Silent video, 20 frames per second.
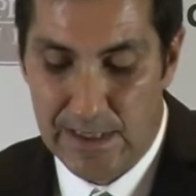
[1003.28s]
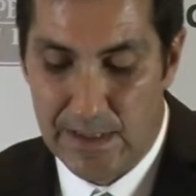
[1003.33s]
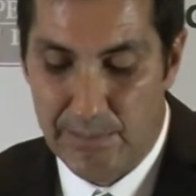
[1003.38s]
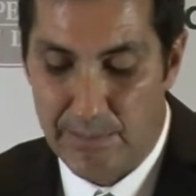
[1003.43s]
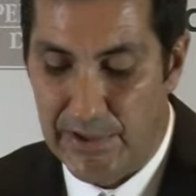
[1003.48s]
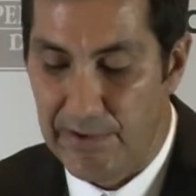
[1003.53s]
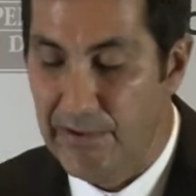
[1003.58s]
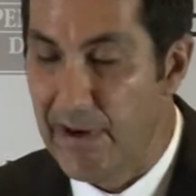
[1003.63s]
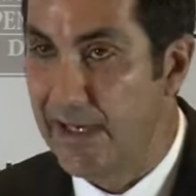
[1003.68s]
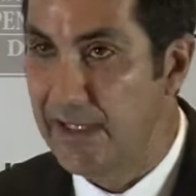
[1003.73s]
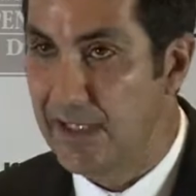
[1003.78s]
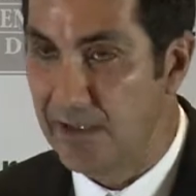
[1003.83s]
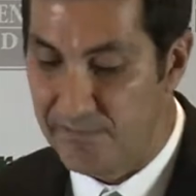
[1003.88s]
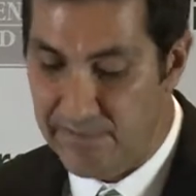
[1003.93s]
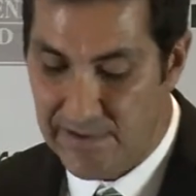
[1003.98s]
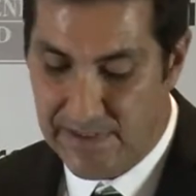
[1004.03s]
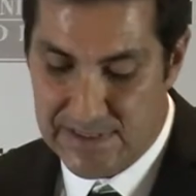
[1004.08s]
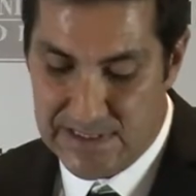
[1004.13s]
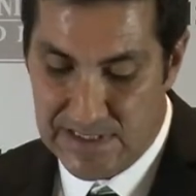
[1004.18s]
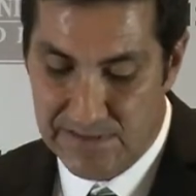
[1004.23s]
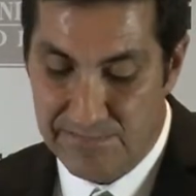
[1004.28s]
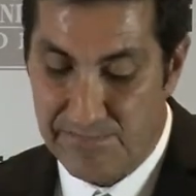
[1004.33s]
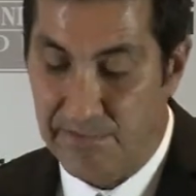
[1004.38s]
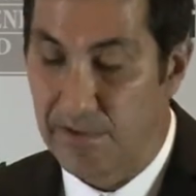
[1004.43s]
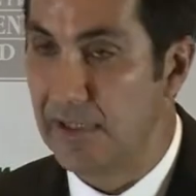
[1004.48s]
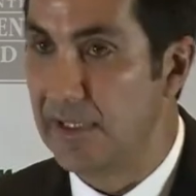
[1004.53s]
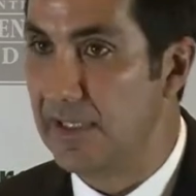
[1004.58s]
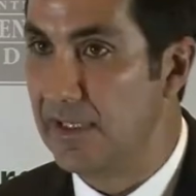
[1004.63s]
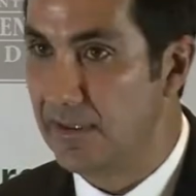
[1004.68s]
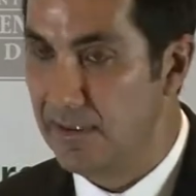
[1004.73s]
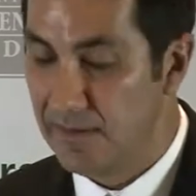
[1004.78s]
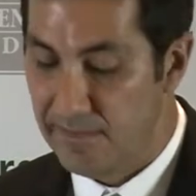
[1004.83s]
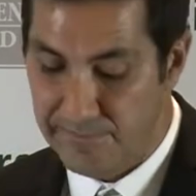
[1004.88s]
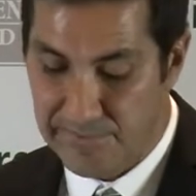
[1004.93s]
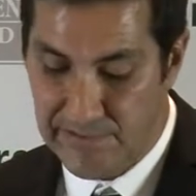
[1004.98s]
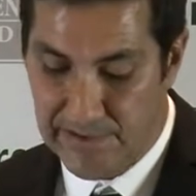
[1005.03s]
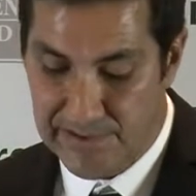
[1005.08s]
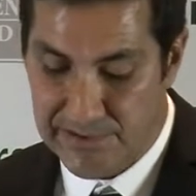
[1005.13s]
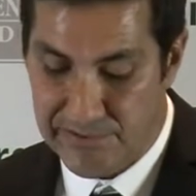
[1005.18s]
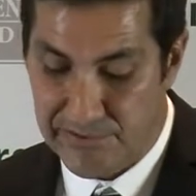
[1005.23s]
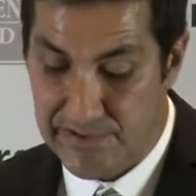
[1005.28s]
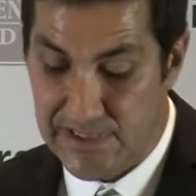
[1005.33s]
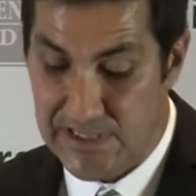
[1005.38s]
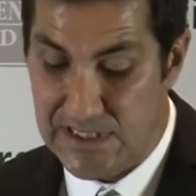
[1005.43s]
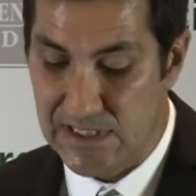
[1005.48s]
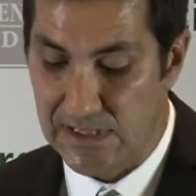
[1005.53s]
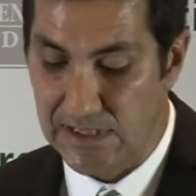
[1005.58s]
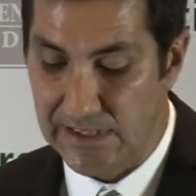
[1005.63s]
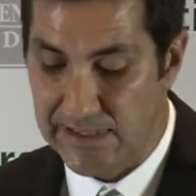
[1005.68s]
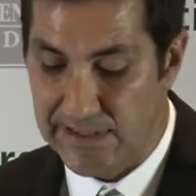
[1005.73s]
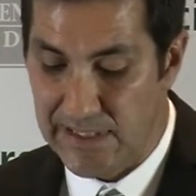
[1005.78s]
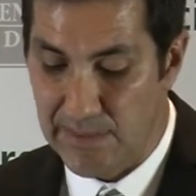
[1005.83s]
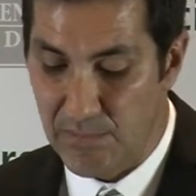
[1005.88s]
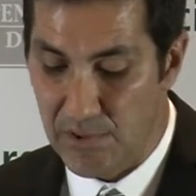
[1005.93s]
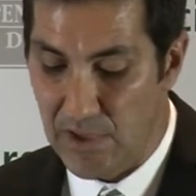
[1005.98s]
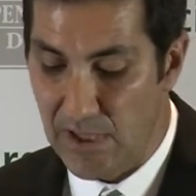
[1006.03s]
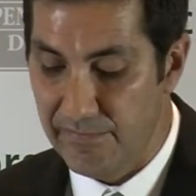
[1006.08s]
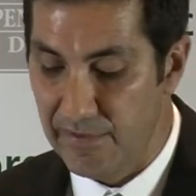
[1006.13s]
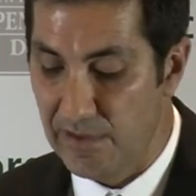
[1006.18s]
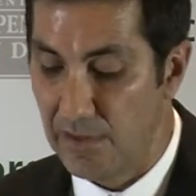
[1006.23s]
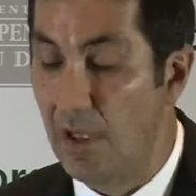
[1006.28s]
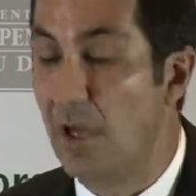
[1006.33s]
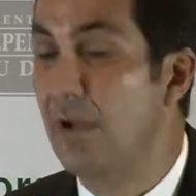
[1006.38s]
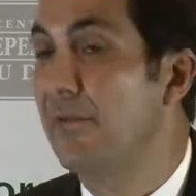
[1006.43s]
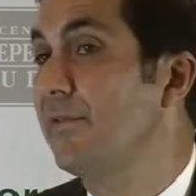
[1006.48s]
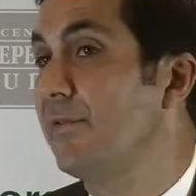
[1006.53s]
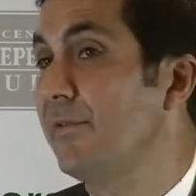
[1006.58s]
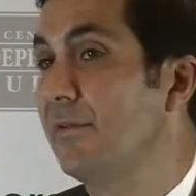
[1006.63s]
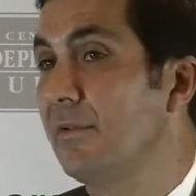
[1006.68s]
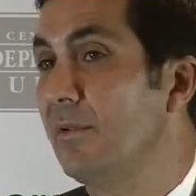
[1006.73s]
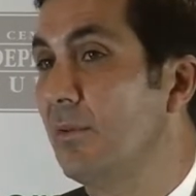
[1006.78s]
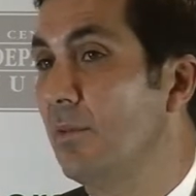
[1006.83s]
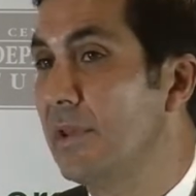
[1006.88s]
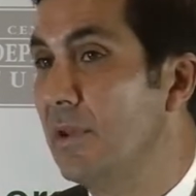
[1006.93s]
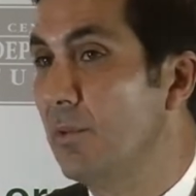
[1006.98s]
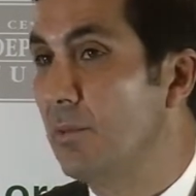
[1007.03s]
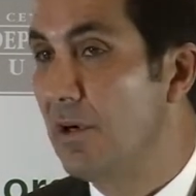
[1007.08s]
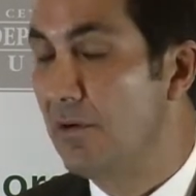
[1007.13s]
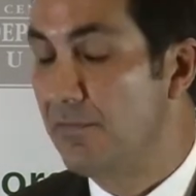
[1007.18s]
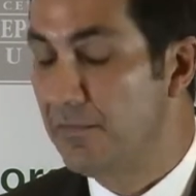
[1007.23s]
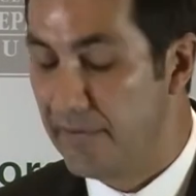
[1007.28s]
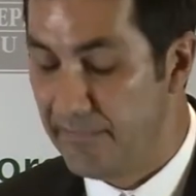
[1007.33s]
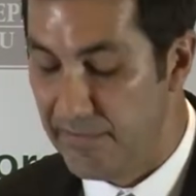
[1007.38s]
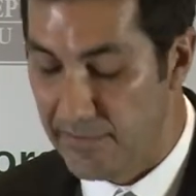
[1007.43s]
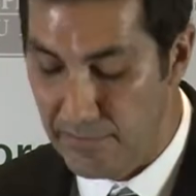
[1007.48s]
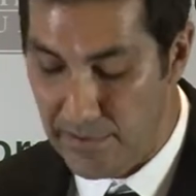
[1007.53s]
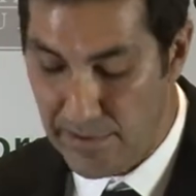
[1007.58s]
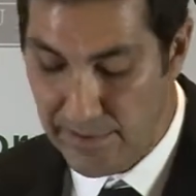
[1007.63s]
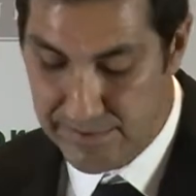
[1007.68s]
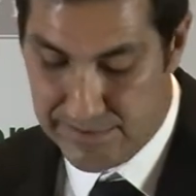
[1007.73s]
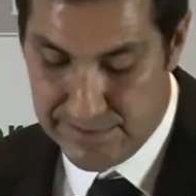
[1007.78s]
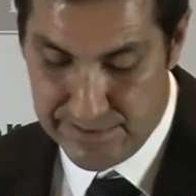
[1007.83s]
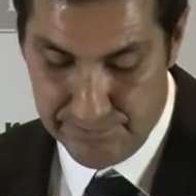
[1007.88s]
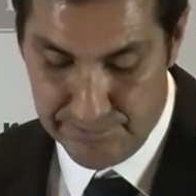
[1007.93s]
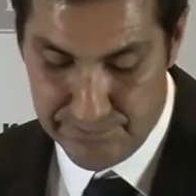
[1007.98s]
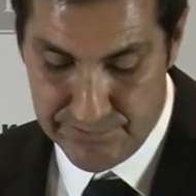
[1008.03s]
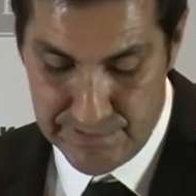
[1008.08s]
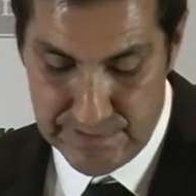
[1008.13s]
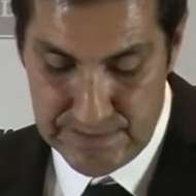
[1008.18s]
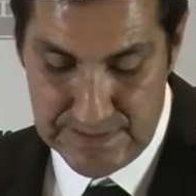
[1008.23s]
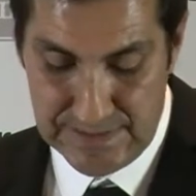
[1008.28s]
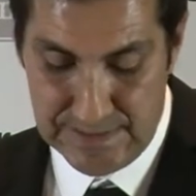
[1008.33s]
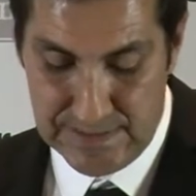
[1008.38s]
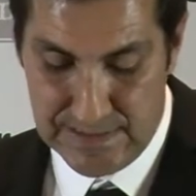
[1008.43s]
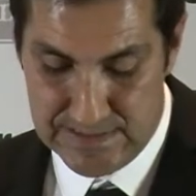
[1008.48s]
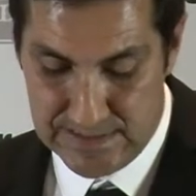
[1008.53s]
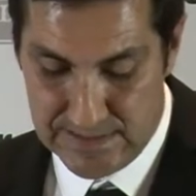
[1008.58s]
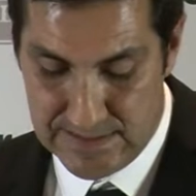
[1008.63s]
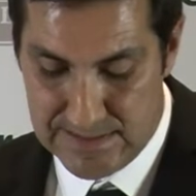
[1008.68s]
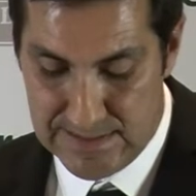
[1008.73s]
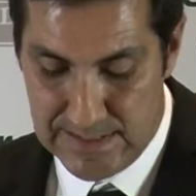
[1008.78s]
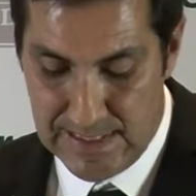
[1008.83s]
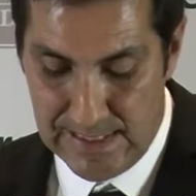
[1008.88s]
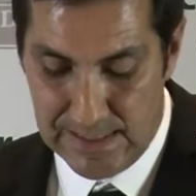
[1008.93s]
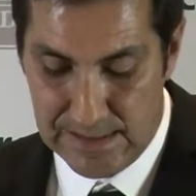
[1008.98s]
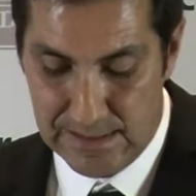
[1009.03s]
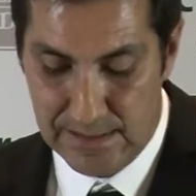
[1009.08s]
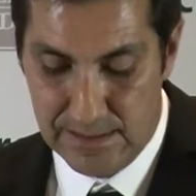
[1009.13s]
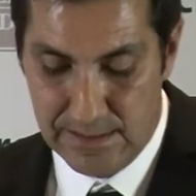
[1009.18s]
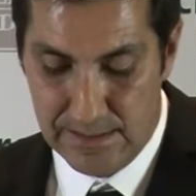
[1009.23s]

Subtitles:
but are acting very differently, very traditionally in their private lives when the welfare of their own children is at stake.